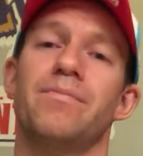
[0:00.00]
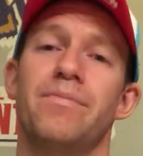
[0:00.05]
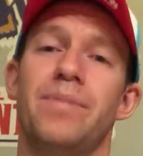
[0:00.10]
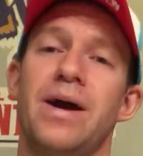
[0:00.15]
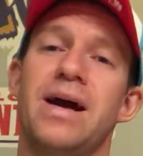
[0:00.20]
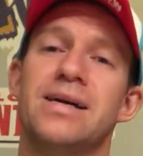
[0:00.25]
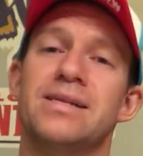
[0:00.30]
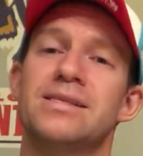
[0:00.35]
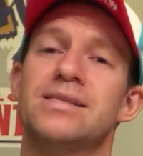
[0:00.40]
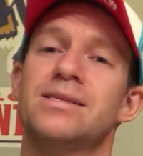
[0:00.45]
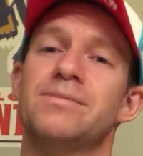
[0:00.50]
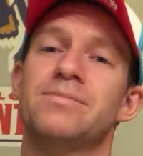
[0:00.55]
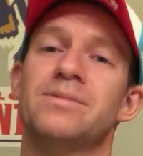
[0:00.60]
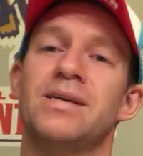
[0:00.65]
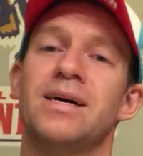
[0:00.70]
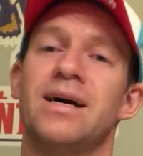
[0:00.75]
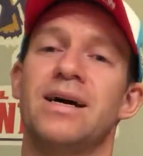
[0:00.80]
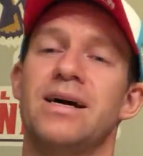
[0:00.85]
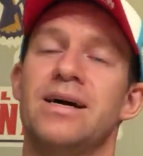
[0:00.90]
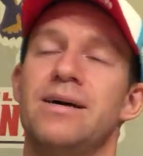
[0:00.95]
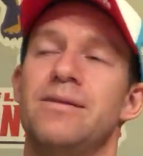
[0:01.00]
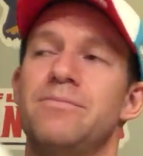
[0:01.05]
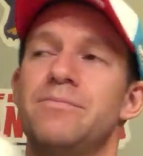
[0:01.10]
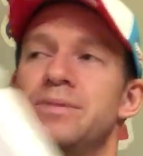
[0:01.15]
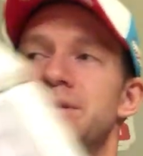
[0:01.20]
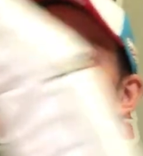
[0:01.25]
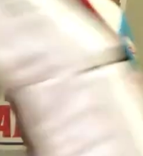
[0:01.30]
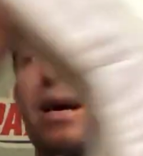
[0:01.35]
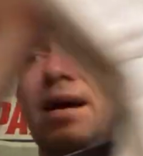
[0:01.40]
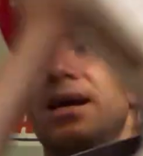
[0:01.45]
pants
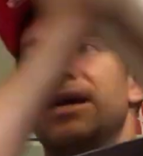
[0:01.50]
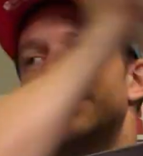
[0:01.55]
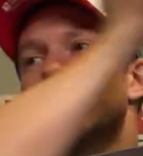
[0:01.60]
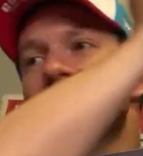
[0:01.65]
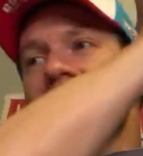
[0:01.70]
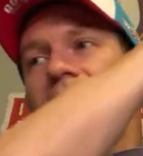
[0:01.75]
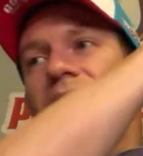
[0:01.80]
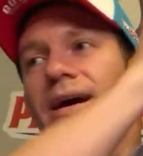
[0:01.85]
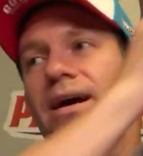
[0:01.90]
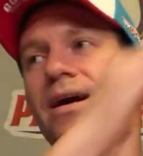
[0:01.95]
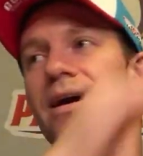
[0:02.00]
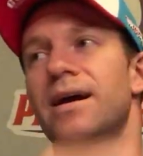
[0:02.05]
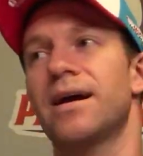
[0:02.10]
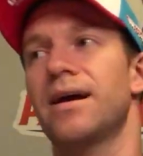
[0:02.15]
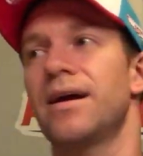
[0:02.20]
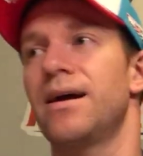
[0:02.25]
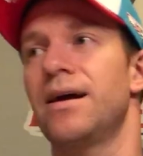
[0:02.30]
sometimes, and it's like,